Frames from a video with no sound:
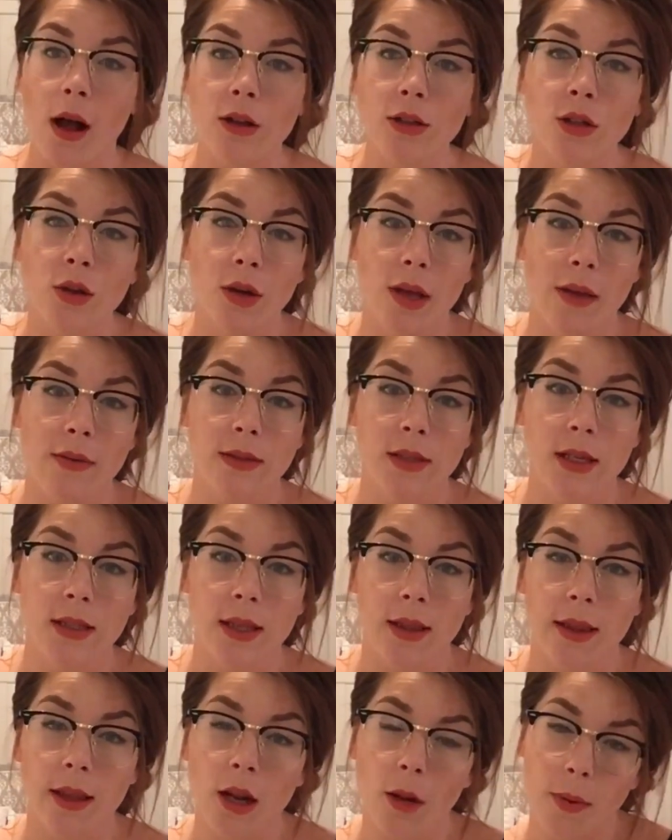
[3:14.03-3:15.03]
also gives us
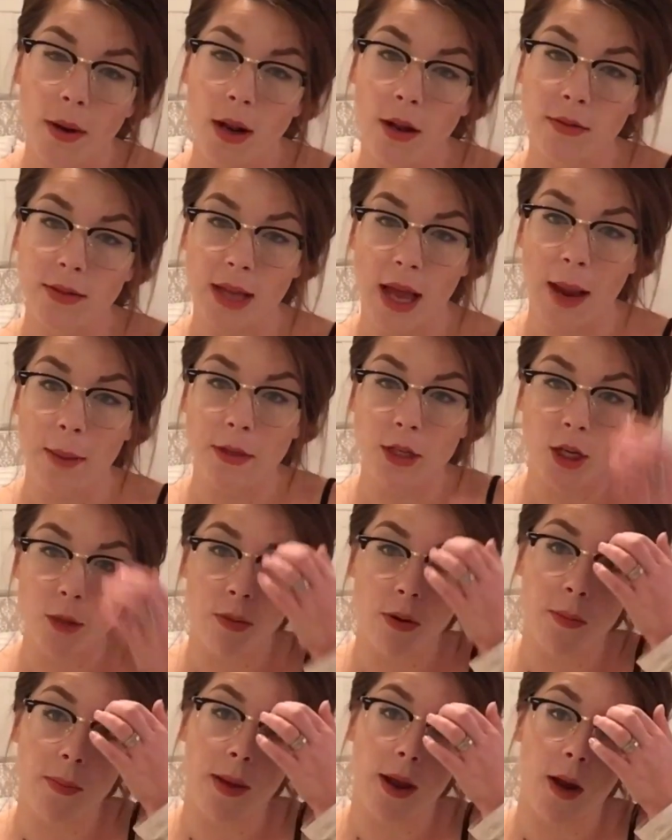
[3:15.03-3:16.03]
a little bit of time to
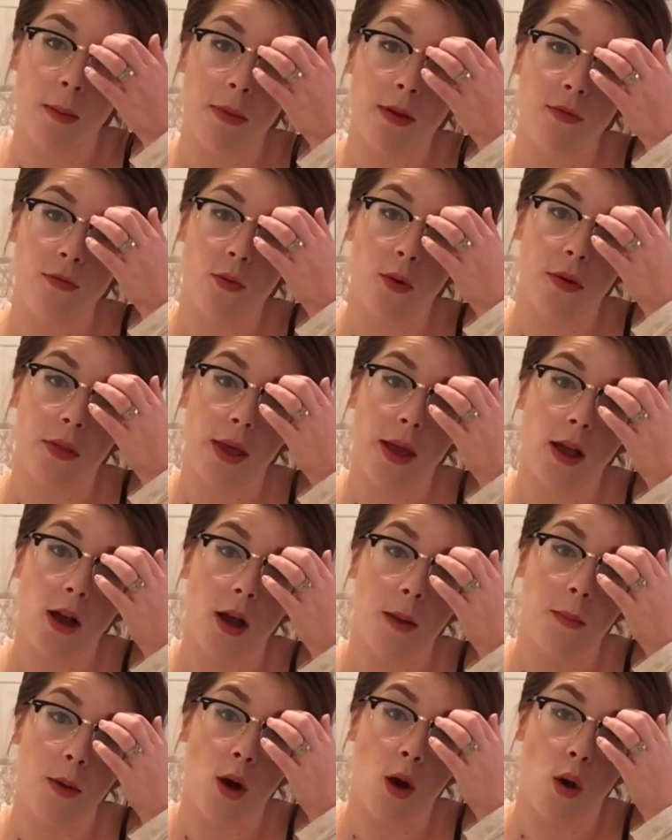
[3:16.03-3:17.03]
prepare before they
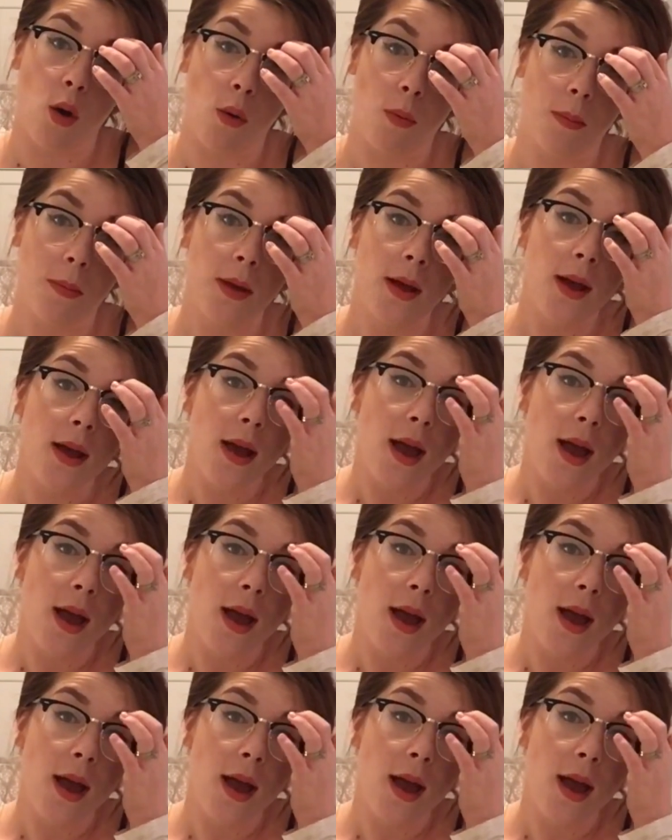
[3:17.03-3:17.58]
come home.